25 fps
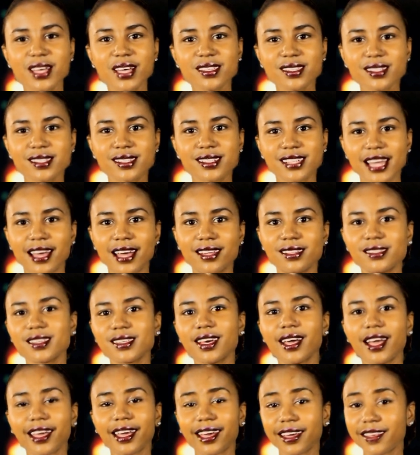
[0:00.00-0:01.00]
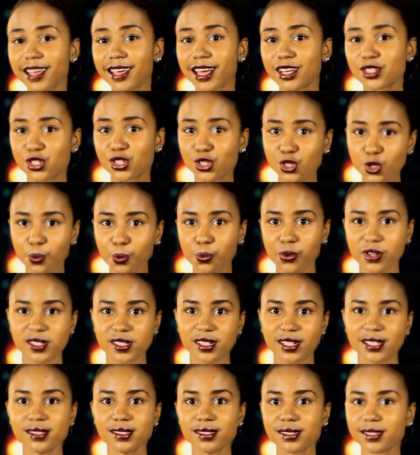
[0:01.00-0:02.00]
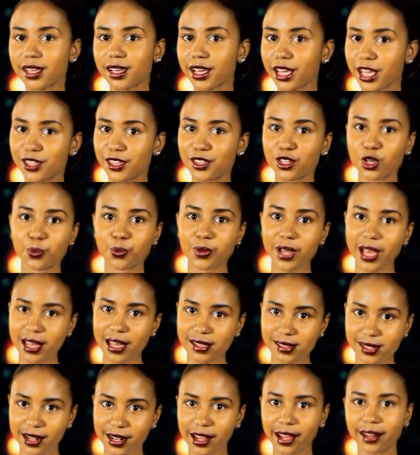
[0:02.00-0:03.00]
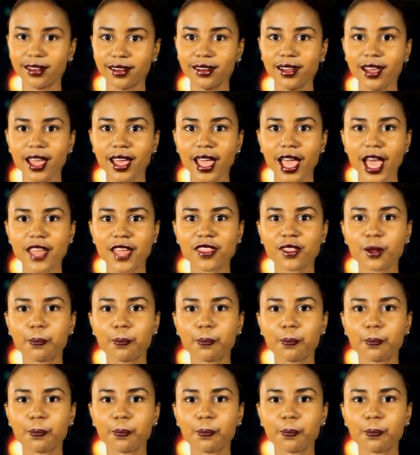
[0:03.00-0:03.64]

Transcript: So, as it stands, Kenya has two presidents, Ethiopia has none,